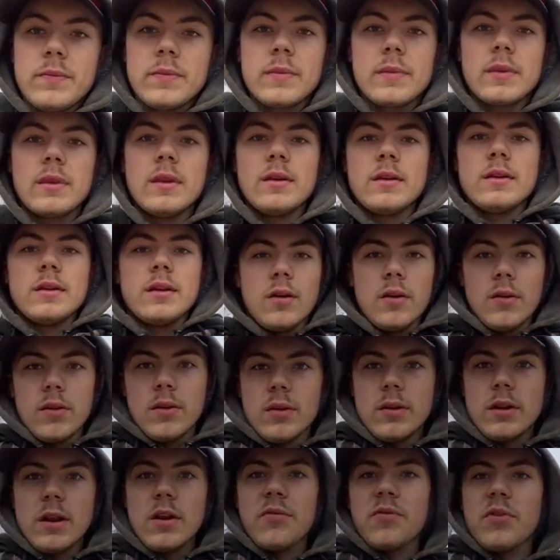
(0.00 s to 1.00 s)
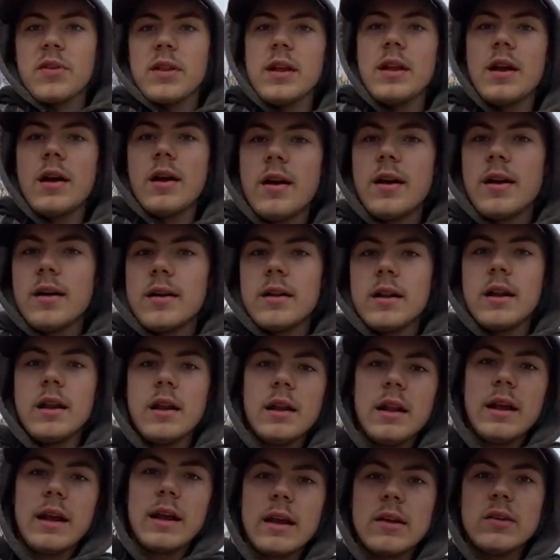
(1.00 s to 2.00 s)
there definitely are, and
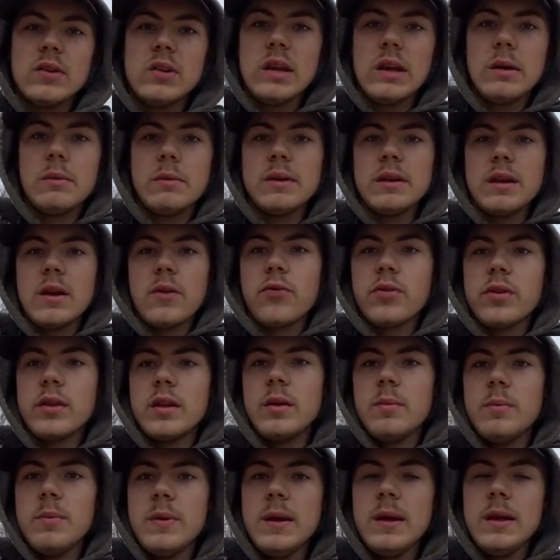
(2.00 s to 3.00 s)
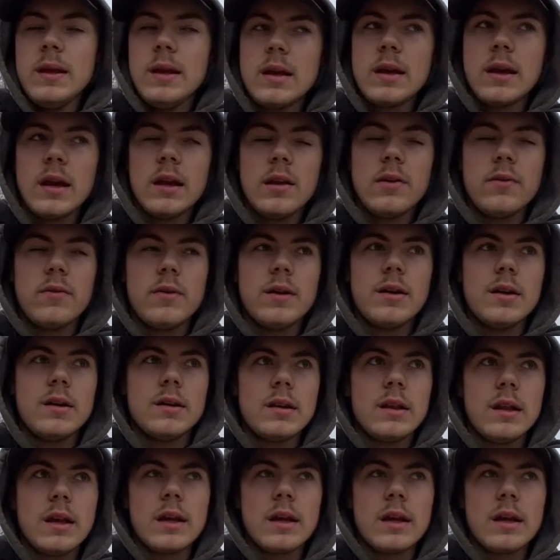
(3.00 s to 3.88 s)
like I say, it would definitely be kind of a